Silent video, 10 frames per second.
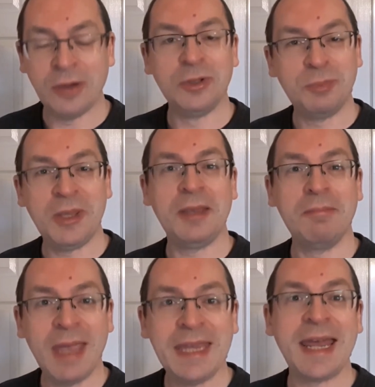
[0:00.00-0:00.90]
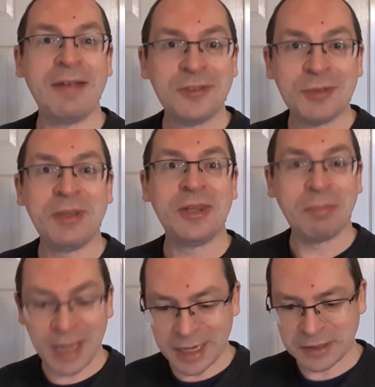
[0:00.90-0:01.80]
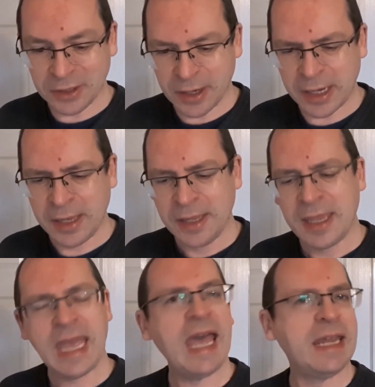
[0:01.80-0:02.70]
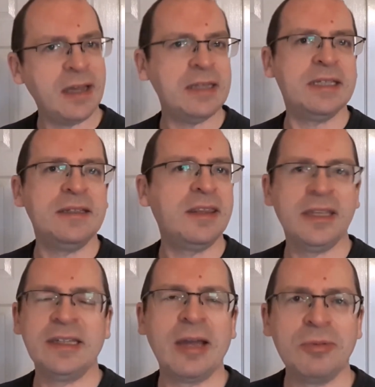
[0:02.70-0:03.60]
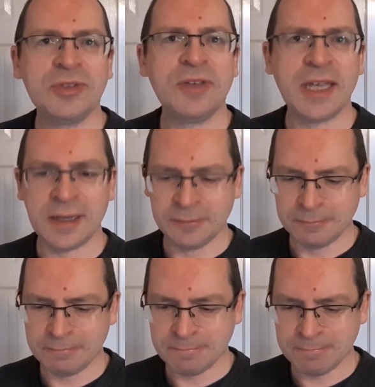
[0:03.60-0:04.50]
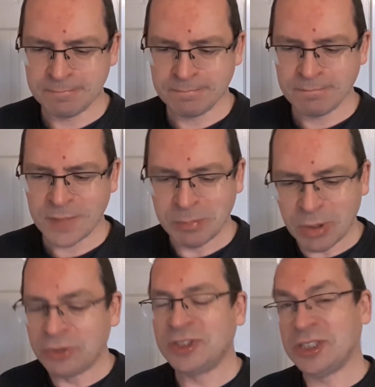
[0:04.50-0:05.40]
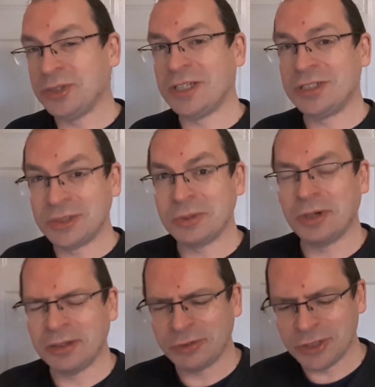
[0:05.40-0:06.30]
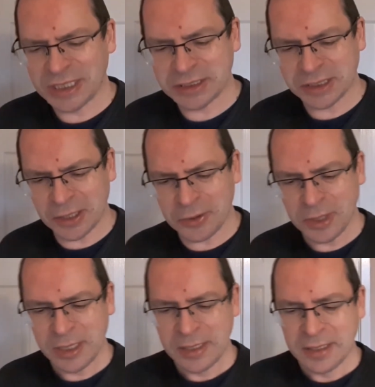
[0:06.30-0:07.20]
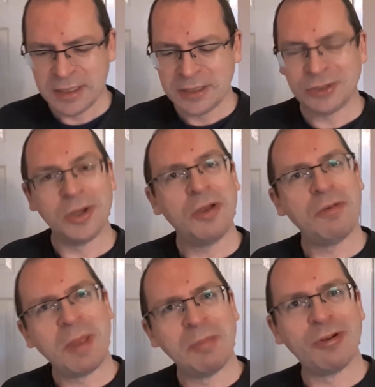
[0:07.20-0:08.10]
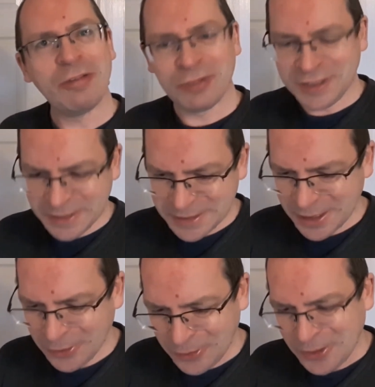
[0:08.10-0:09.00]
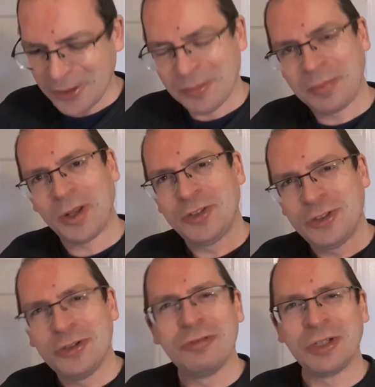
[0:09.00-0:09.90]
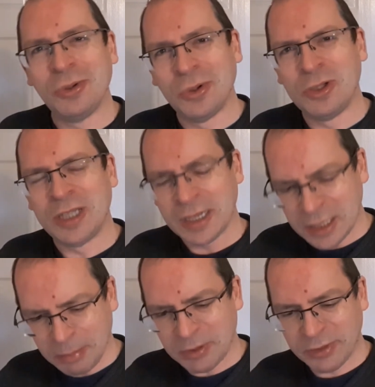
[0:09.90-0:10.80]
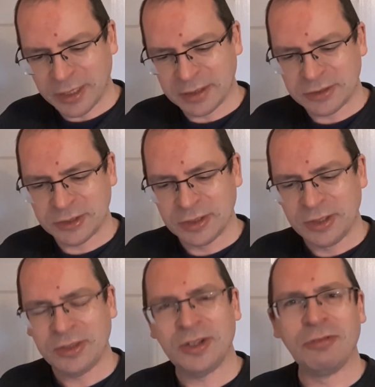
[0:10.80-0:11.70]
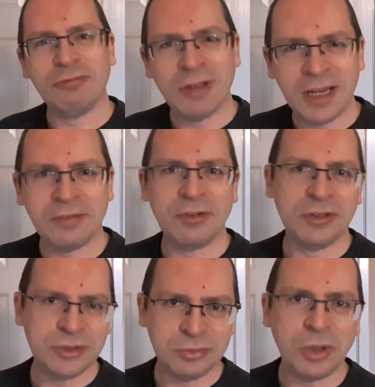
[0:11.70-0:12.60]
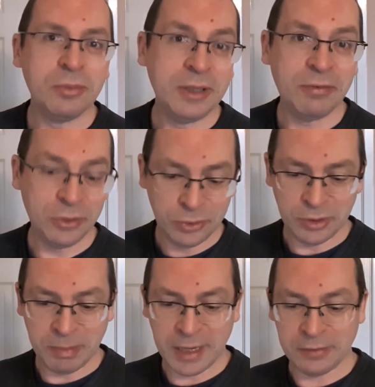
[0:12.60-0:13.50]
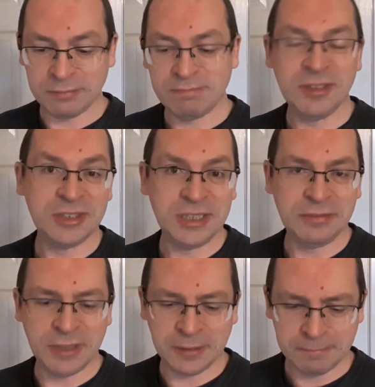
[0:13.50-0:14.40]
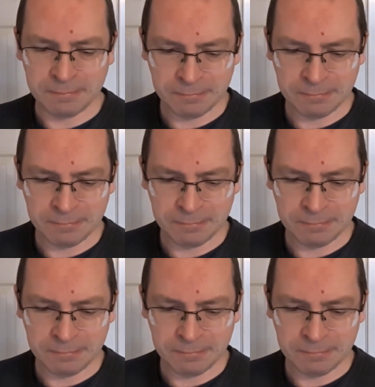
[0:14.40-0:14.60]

I was being made out to be the bad guy, and I didn't think that was fair. Both situations were quite a few years ago, so I don't remember every detail, but I do recall a couple of things that are relevant to what we've thought about this evening.